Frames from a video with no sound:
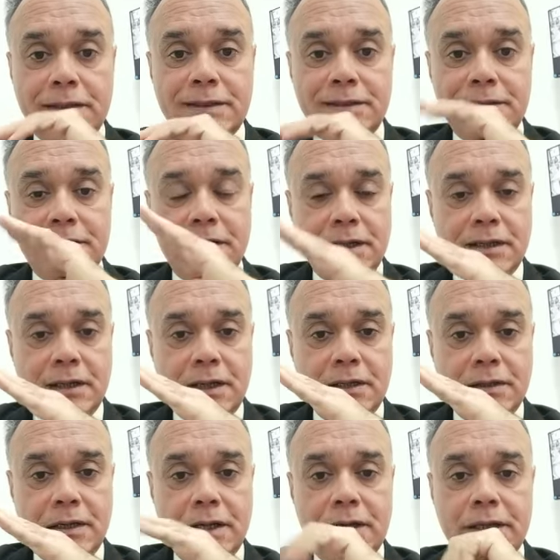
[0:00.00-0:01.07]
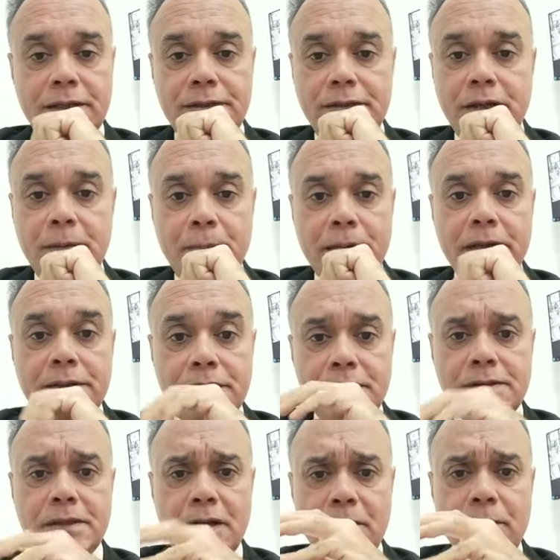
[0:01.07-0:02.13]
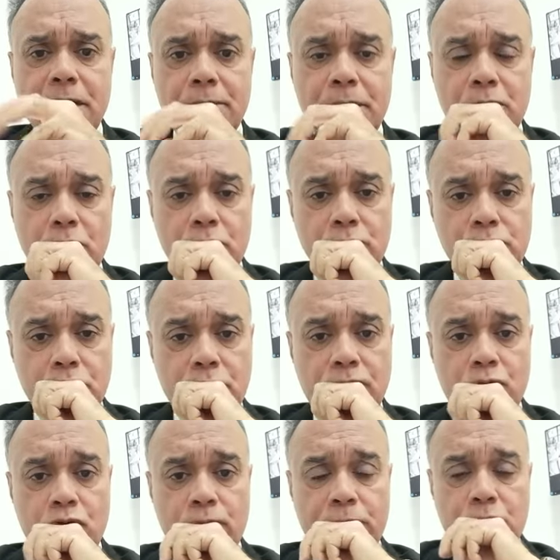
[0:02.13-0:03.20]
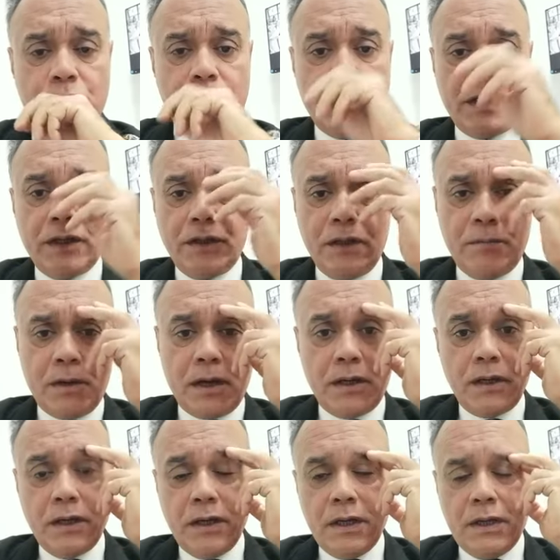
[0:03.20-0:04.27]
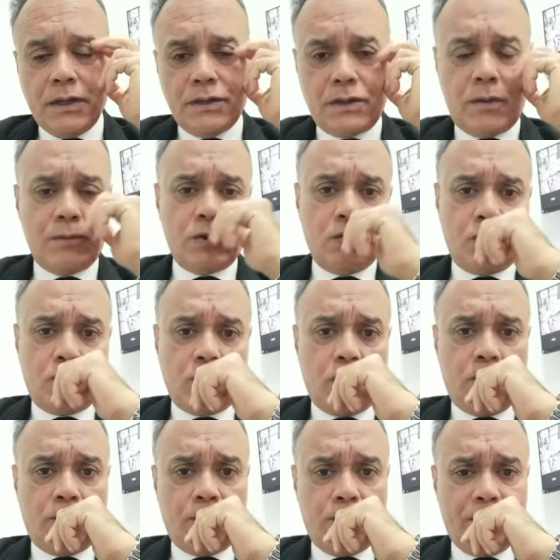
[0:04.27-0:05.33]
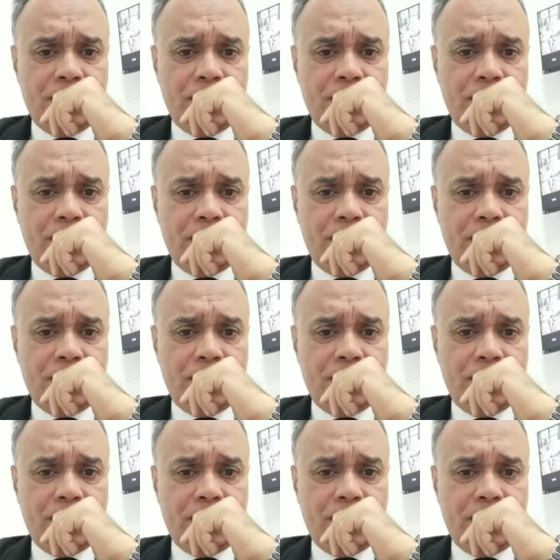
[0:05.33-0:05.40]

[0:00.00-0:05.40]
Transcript: In extreme cases, there may be also involvement of the kidney by some sort of,